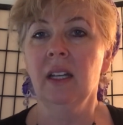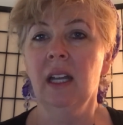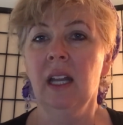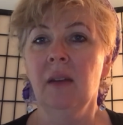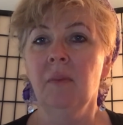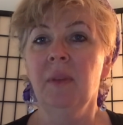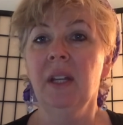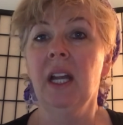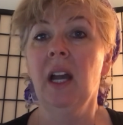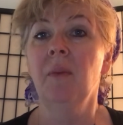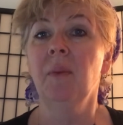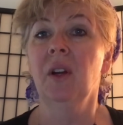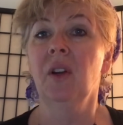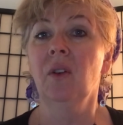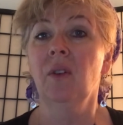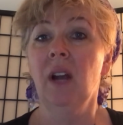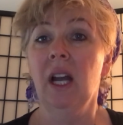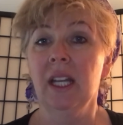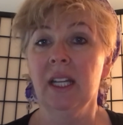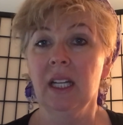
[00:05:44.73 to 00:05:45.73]
and become a
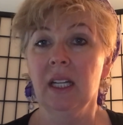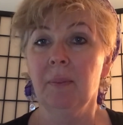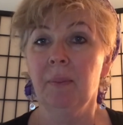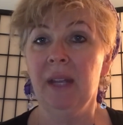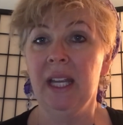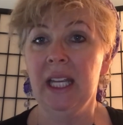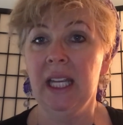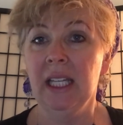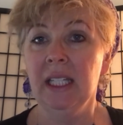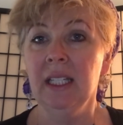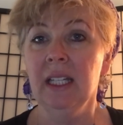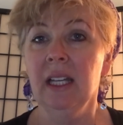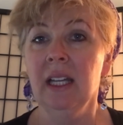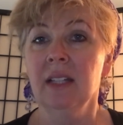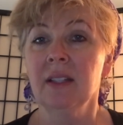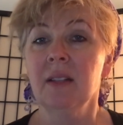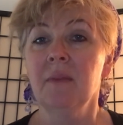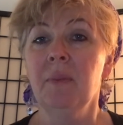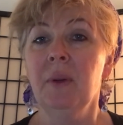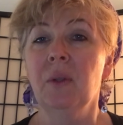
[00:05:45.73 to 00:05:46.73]
chronic pain
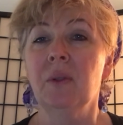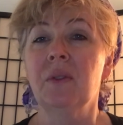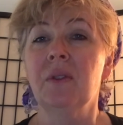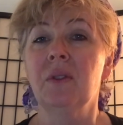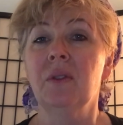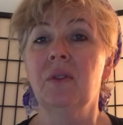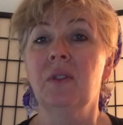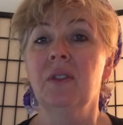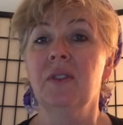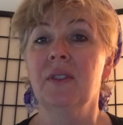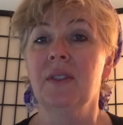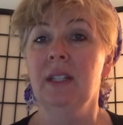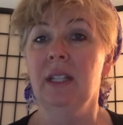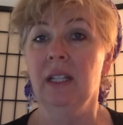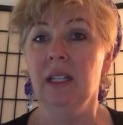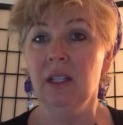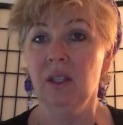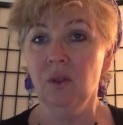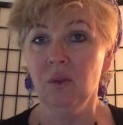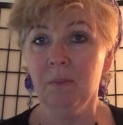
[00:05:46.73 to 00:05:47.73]
as opposed to just an
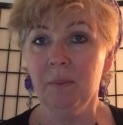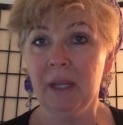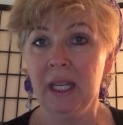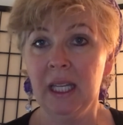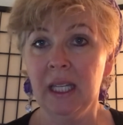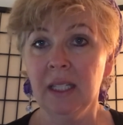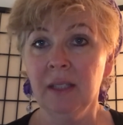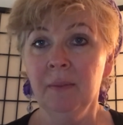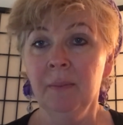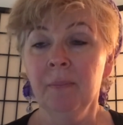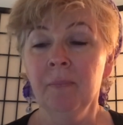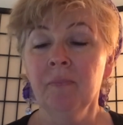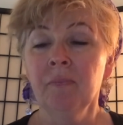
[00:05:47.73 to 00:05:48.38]
acute pain.